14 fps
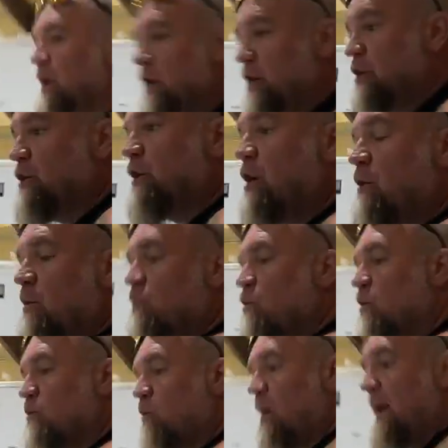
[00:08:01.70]
you're going
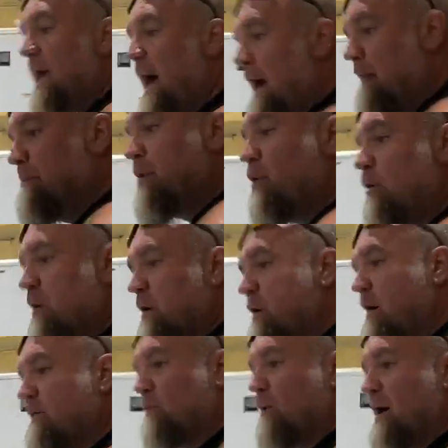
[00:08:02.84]
one way, I'm going
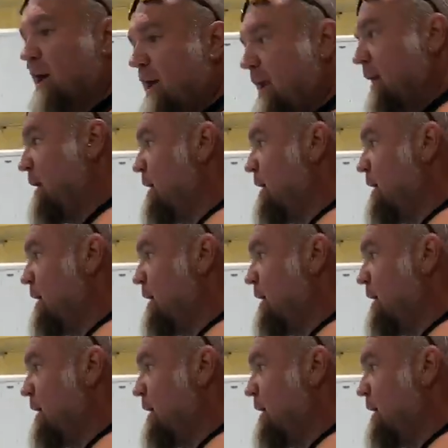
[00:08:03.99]
another way.